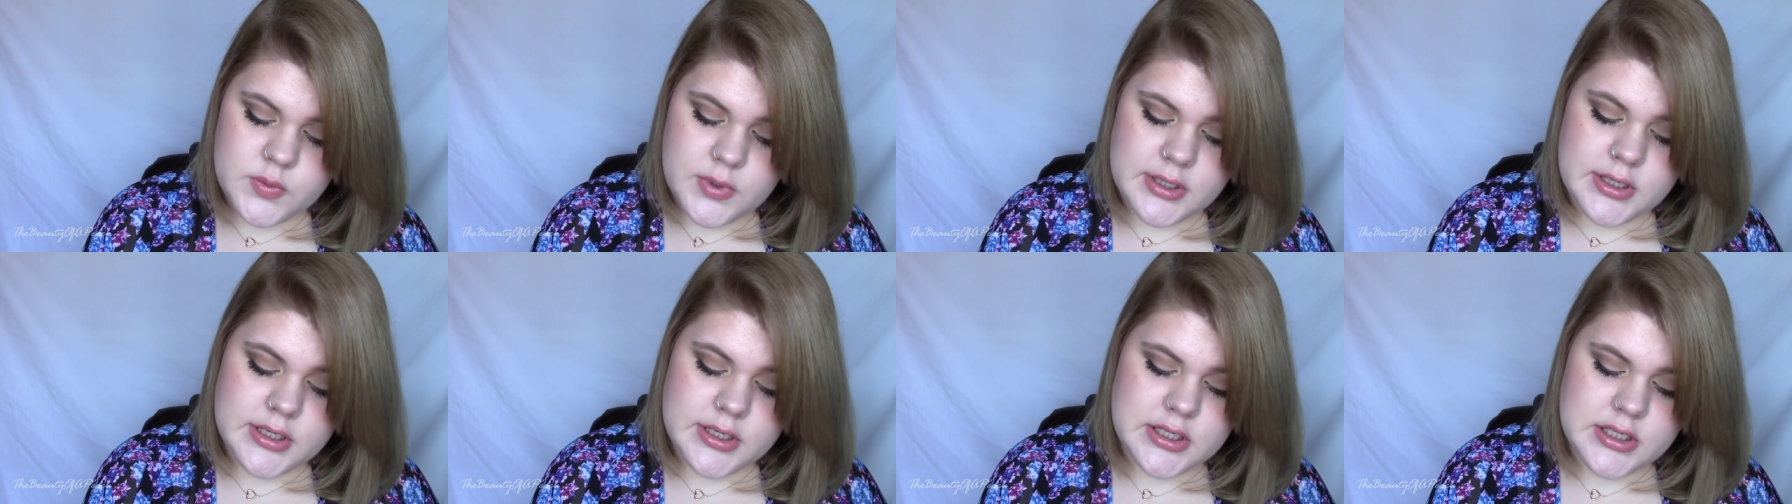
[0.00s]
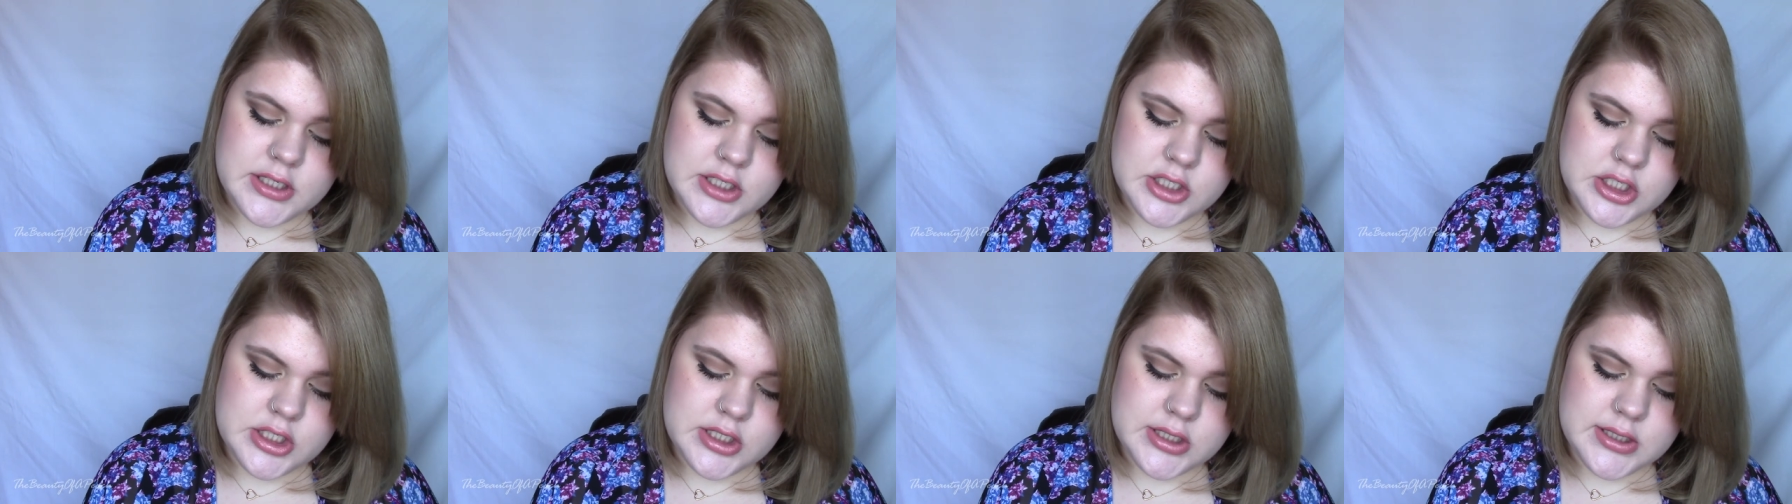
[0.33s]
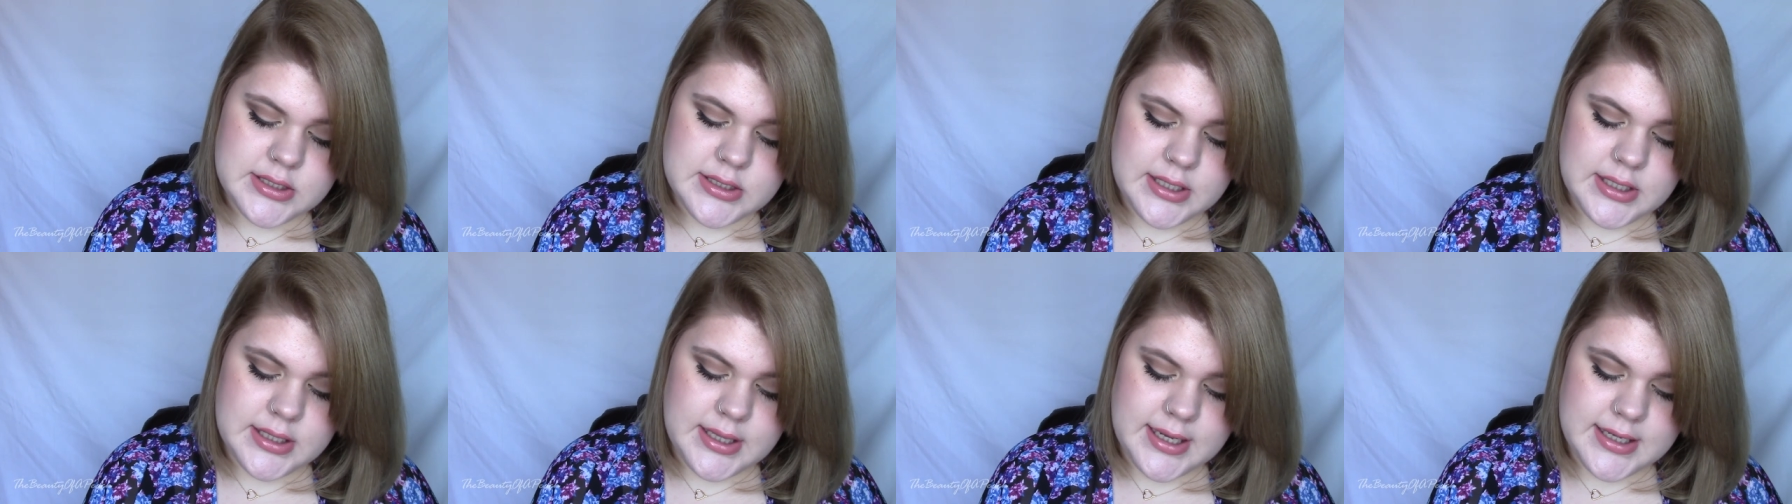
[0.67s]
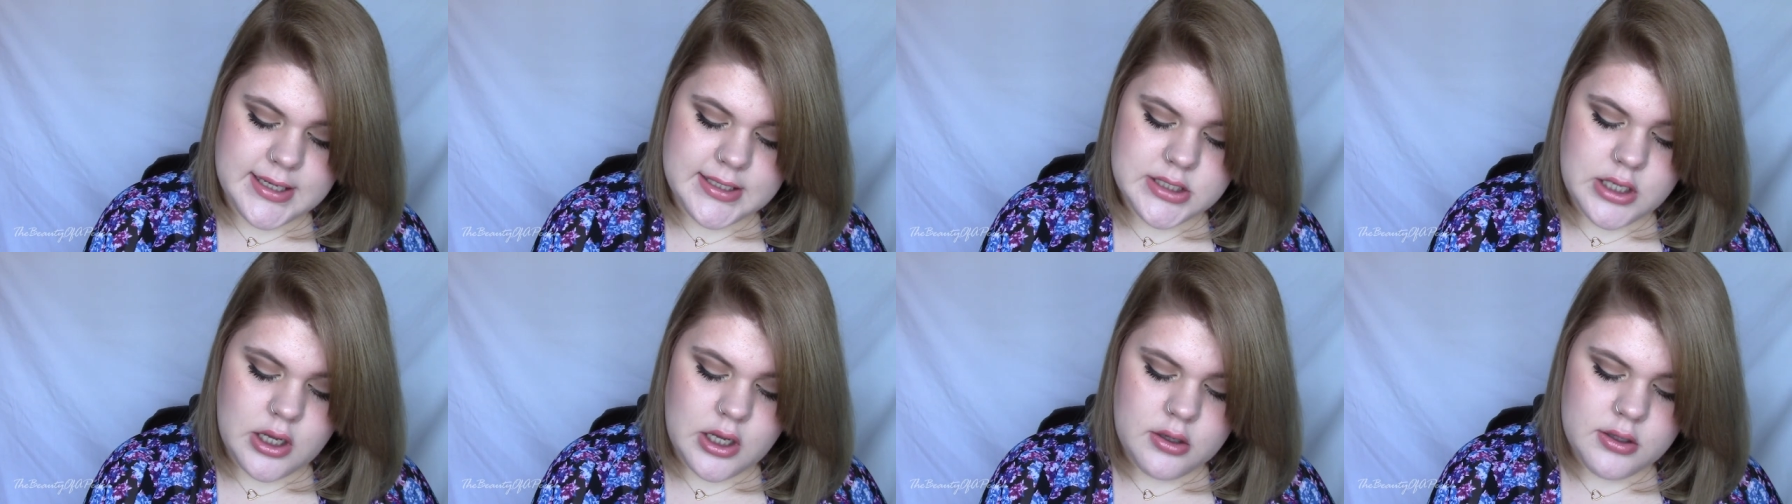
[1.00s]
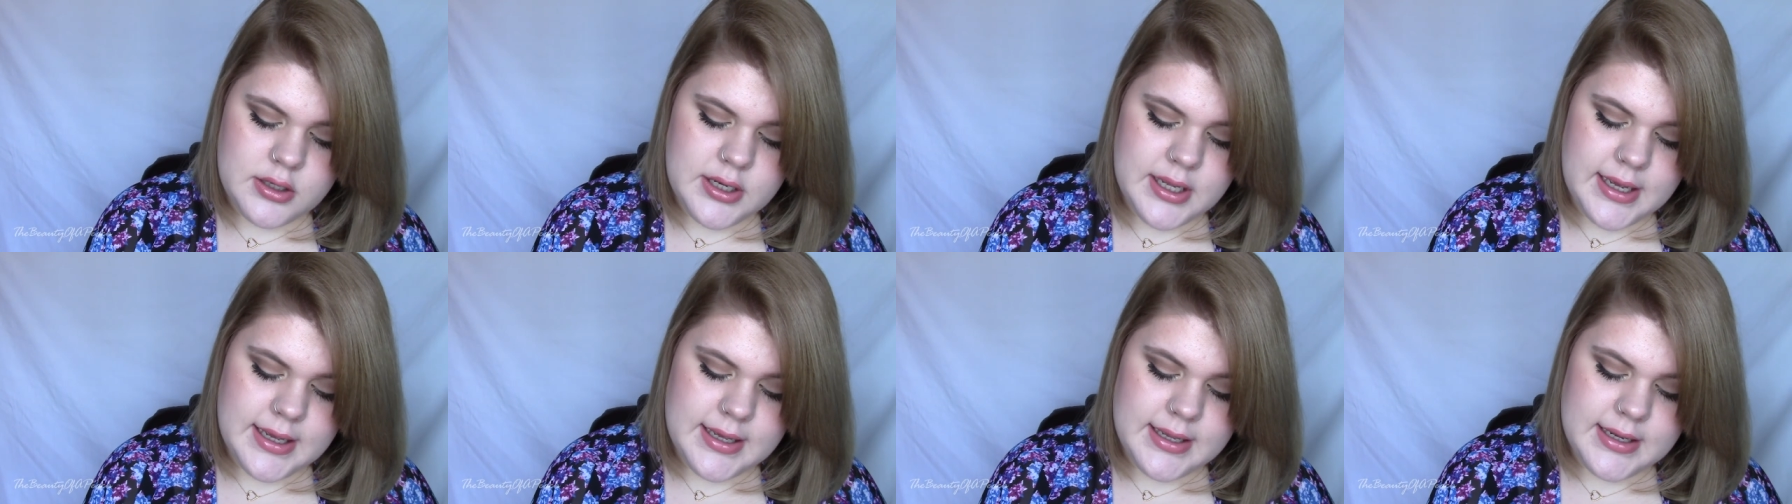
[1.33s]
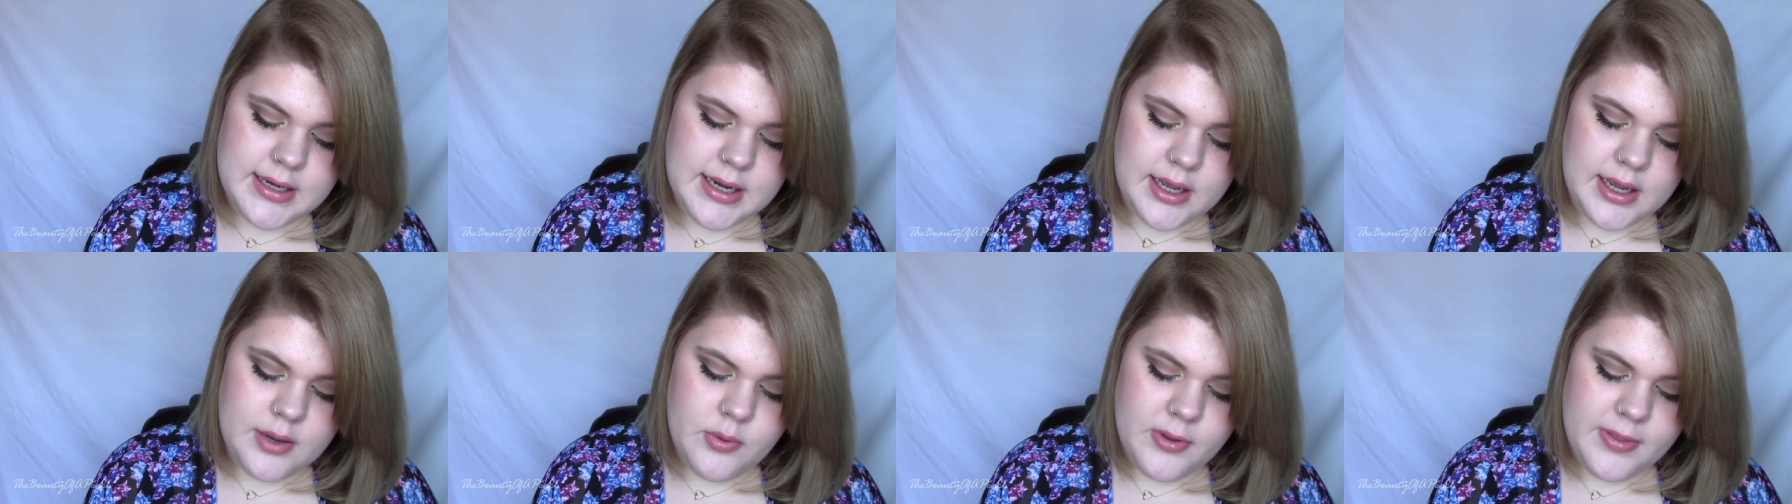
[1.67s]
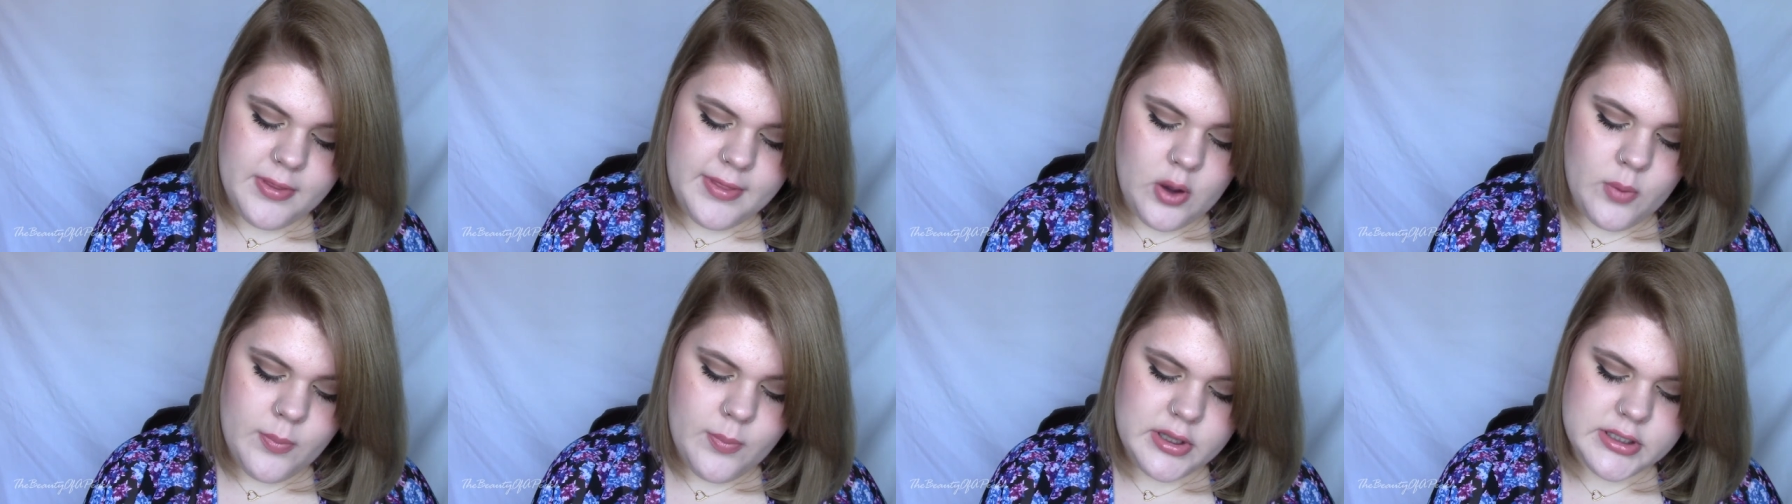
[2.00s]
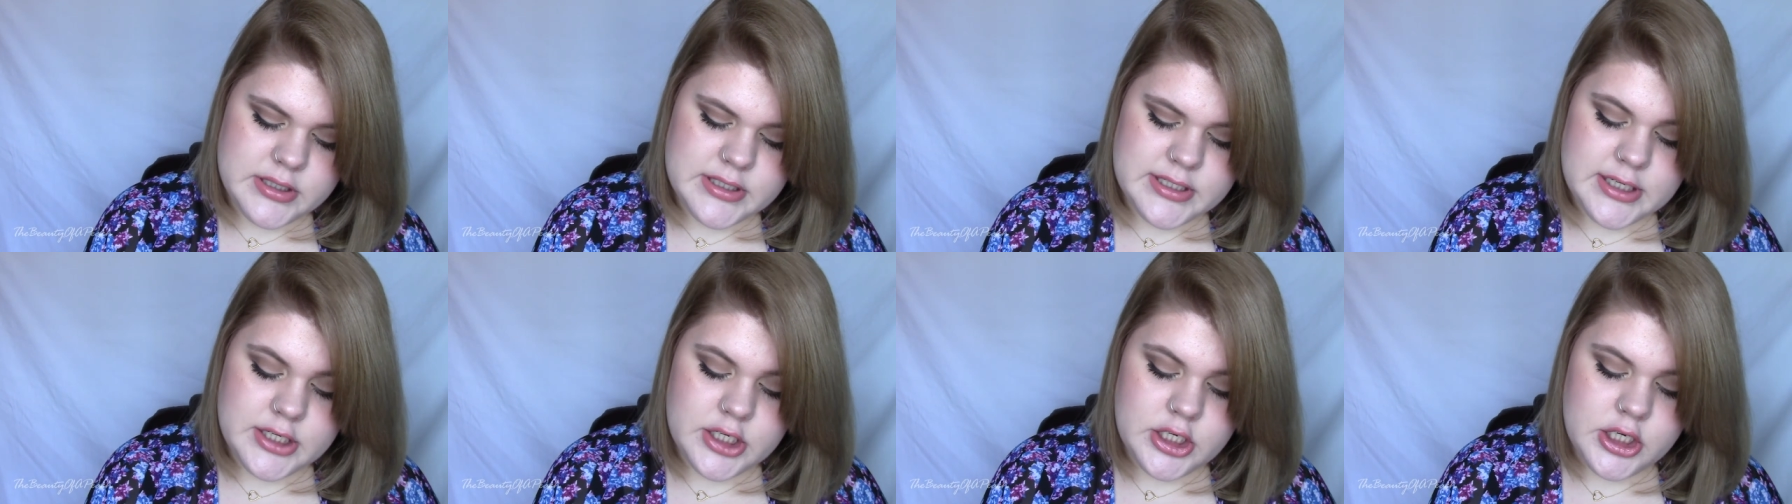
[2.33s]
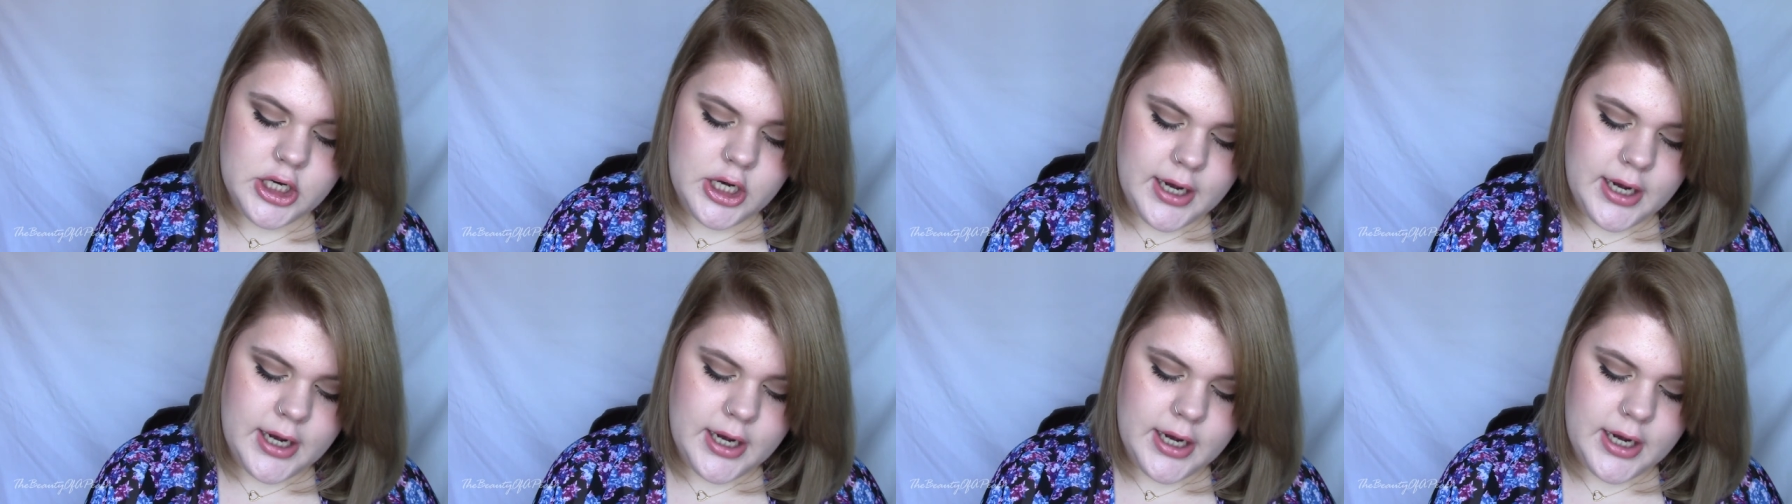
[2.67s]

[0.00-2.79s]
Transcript: weather conditions and lasts all day and night without melting,